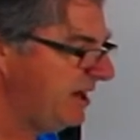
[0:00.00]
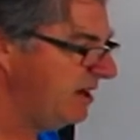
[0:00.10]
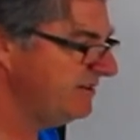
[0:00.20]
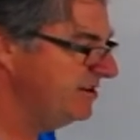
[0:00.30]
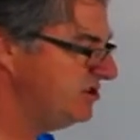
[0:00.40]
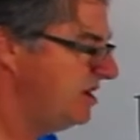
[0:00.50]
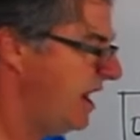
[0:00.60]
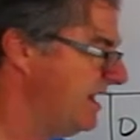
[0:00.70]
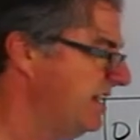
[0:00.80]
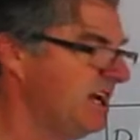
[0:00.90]
calculation.
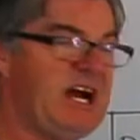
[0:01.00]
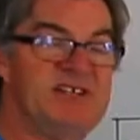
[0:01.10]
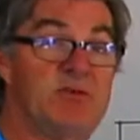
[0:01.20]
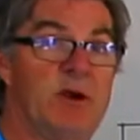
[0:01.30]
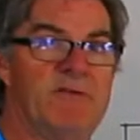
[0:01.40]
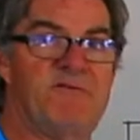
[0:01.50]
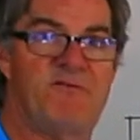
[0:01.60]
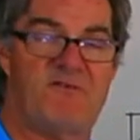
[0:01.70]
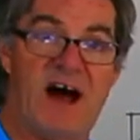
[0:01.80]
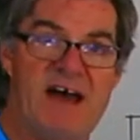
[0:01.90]
I get a chi-square of
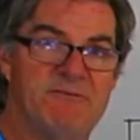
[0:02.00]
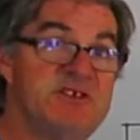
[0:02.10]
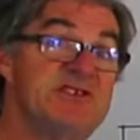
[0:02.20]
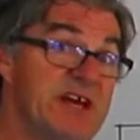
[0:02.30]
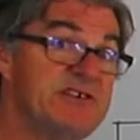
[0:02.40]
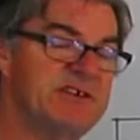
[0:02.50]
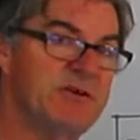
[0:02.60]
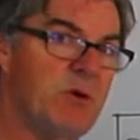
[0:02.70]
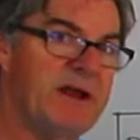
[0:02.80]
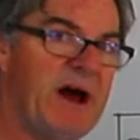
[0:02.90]
5, which is actually
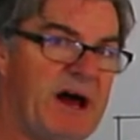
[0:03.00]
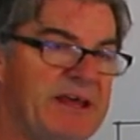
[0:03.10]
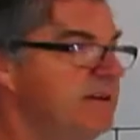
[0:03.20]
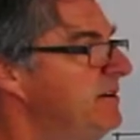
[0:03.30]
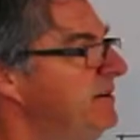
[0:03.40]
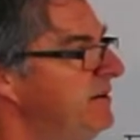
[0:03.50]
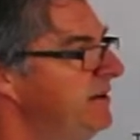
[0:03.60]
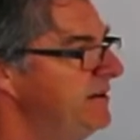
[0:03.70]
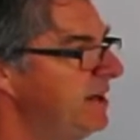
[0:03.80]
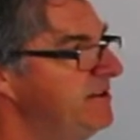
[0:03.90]
quite high.
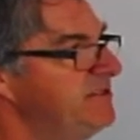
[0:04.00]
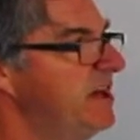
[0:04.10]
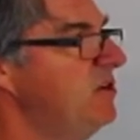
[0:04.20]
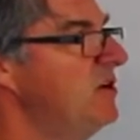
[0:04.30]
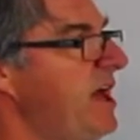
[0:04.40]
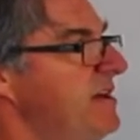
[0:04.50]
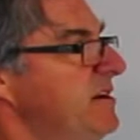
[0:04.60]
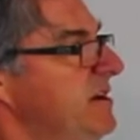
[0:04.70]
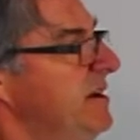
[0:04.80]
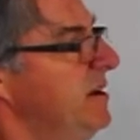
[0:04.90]
Now let's take a look at